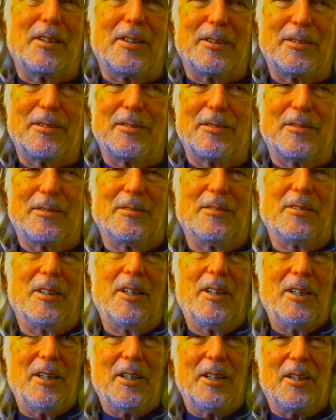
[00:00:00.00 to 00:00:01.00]
That's
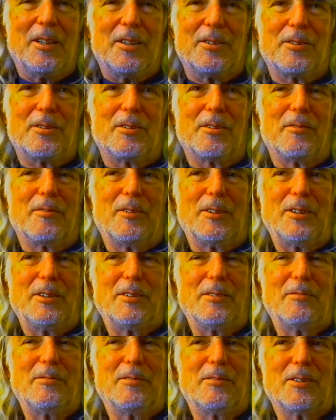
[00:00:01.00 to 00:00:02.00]
sort of
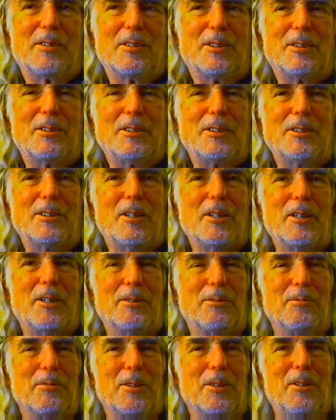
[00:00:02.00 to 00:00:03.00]
a, the
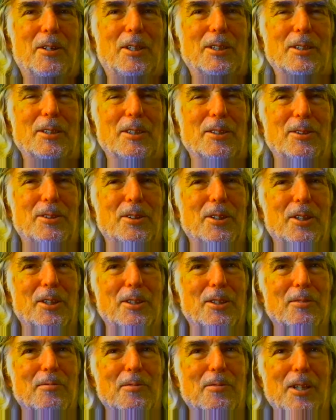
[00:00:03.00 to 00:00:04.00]
lawyers would call it
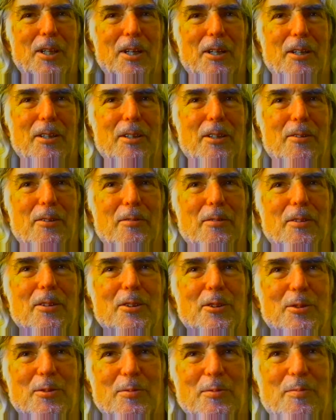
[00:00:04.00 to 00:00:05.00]
distinction without a
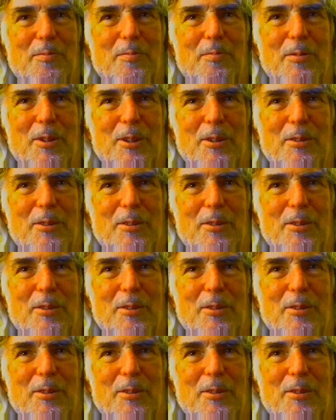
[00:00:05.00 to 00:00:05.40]
difference.